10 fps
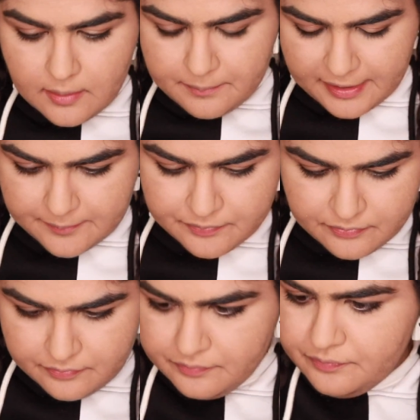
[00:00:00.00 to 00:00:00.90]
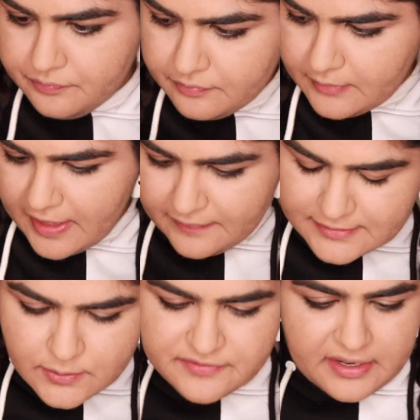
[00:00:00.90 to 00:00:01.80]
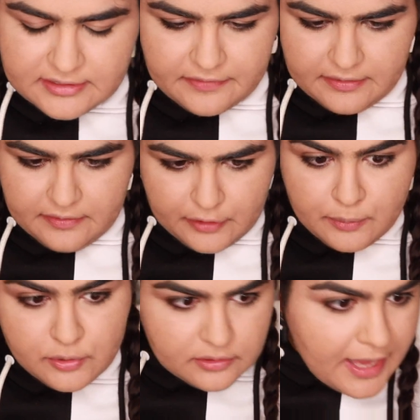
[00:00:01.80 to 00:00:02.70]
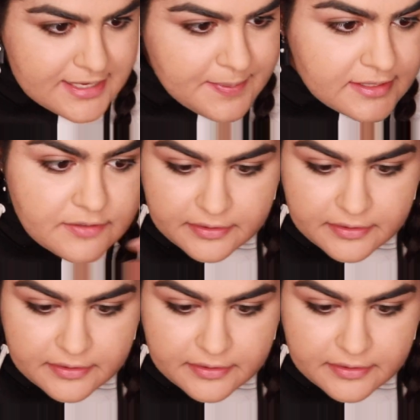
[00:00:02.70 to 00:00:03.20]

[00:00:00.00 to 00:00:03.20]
But I think that's always fun, like the, the communal aspect of